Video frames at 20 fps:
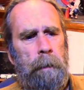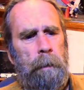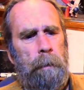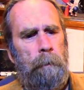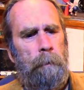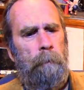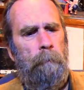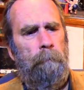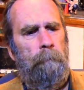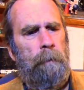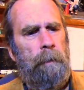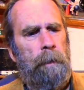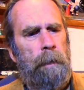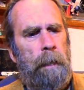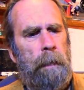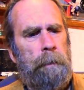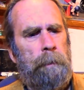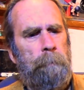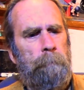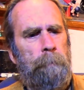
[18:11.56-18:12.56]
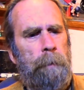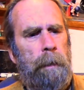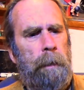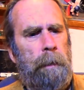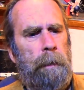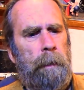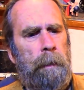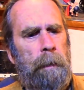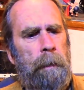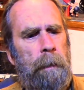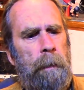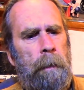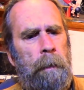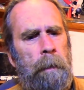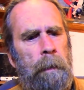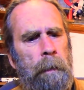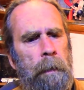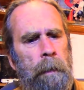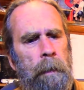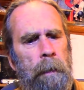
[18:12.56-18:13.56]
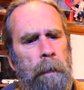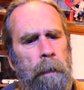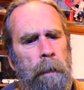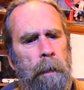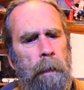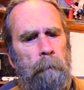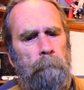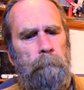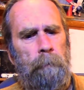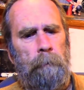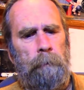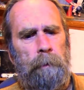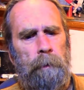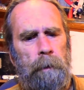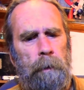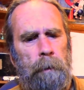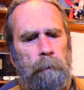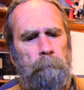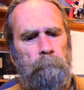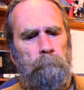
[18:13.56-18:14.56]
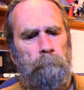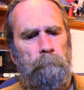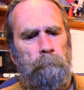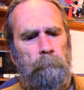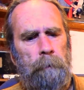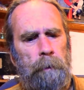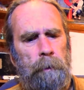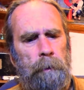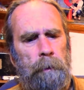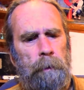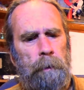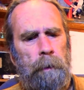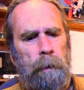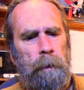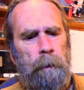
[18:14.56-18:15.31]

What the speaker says: hopefully that's a bit helpful to you. Just